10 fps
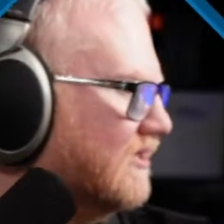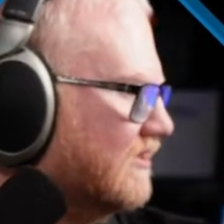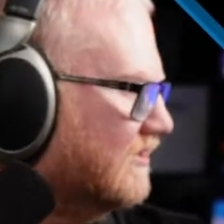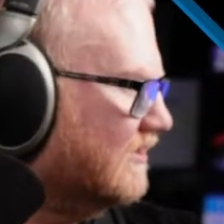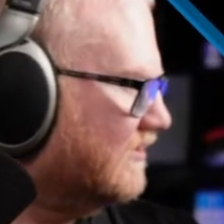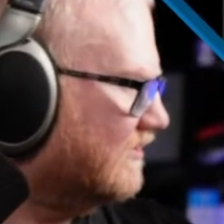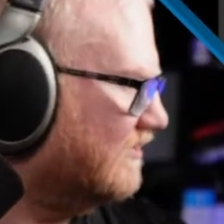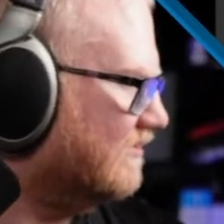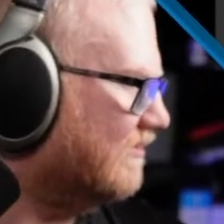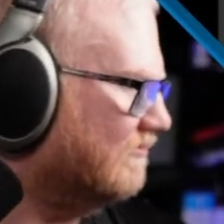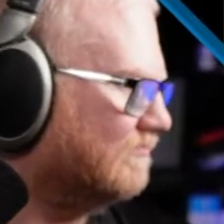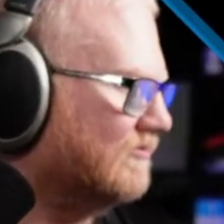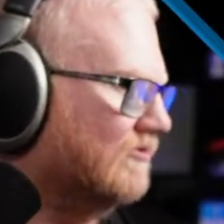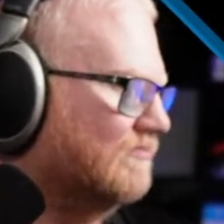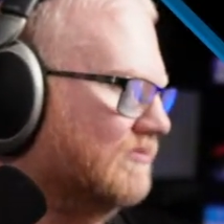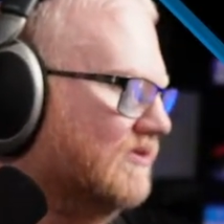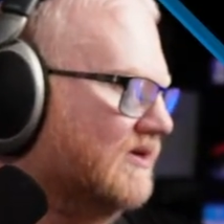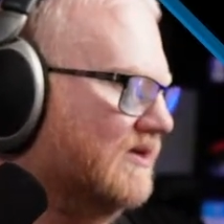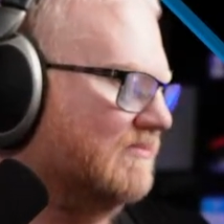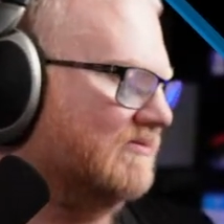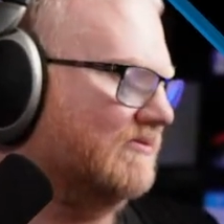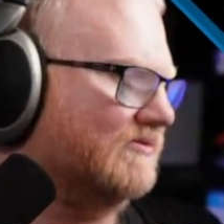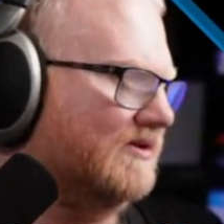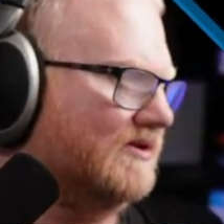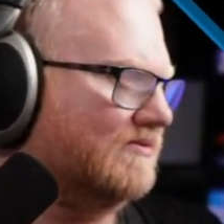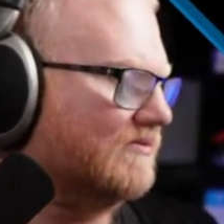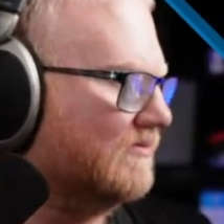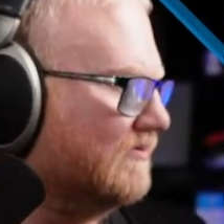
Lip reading: try to delete this. Oh, nope, it's not happy about that.